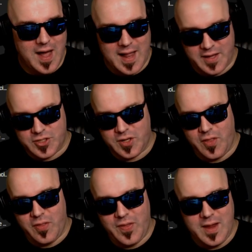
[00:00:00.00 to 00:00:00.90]
college.
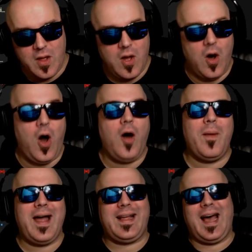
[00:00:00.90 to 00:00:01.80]
Oh
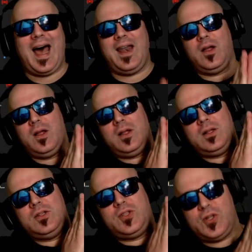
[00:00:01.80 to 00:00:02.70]
my God.
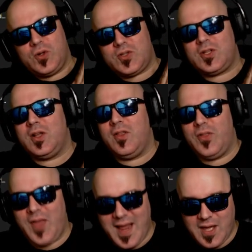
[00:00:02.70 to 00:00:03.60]
Zeus,
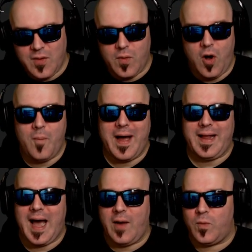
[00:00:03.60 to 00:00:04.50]
thank you. Oh my
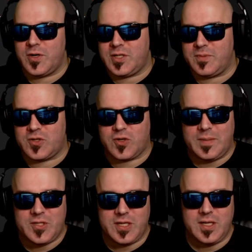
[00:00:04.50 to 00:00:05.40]
God. We're
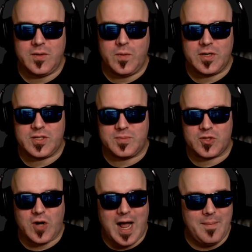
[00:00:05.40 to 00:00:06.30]

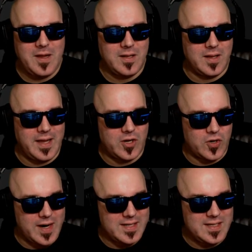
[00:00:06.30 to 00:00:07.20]
subscribing like
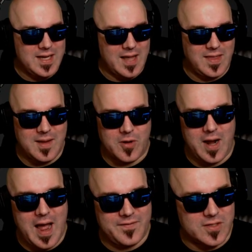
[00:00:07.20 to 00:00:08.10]
crazy. I think I'm going
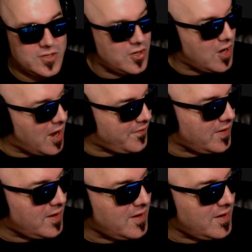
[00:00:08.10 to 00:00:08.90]
to have to turn off